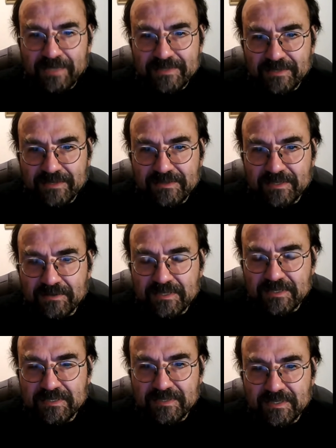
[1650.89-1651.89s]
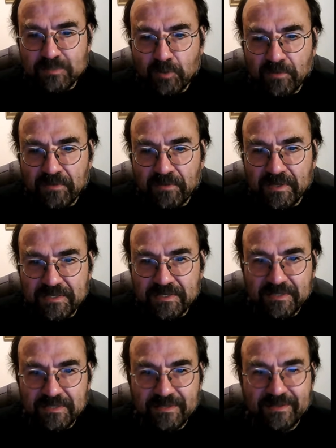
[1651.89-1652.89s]
So it's one thing
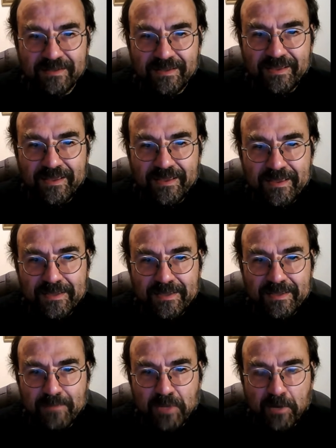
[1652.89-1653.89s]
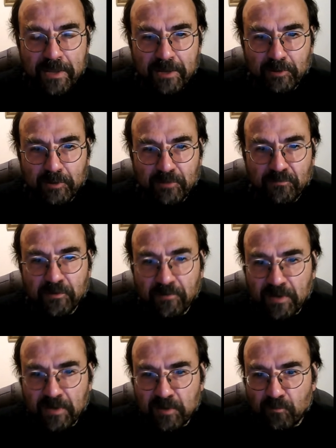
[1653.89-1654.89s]
to keep going on a
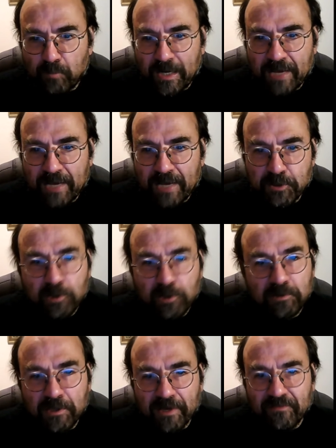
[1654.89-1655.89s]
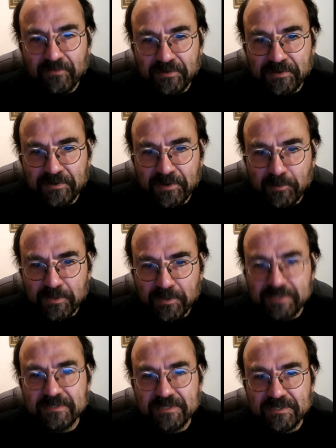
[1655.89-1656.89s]
furrow you've ploughed your whole life, and another one to
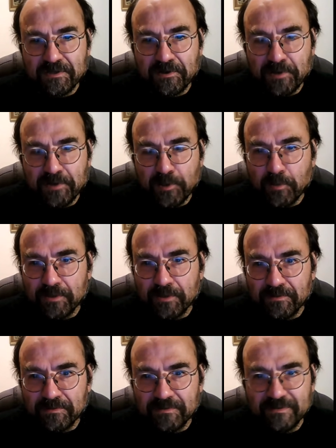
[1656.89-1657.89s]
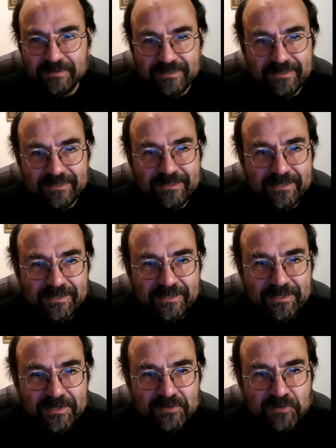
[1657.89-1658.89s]
start another one and
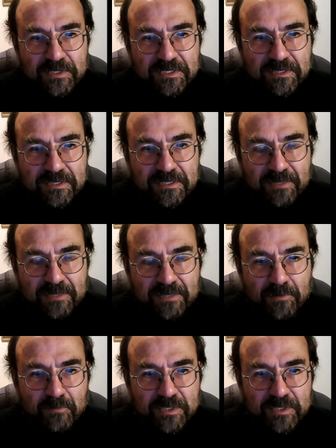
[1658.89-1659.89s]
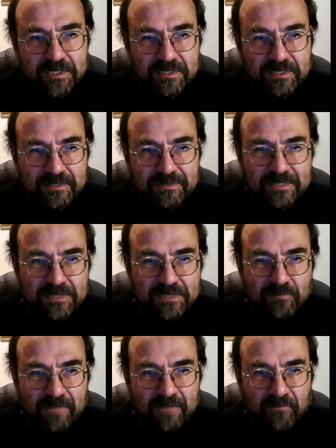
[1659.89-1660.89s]
try something different, which doesn't
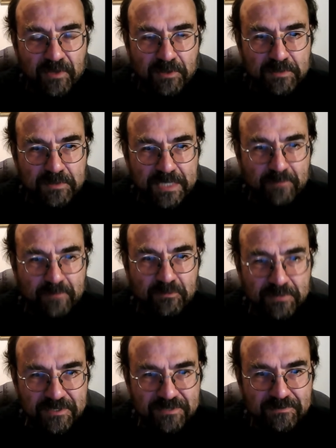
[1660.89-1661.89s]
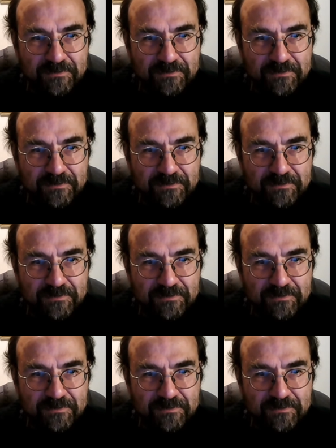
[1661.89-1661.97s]
really fit your temperament.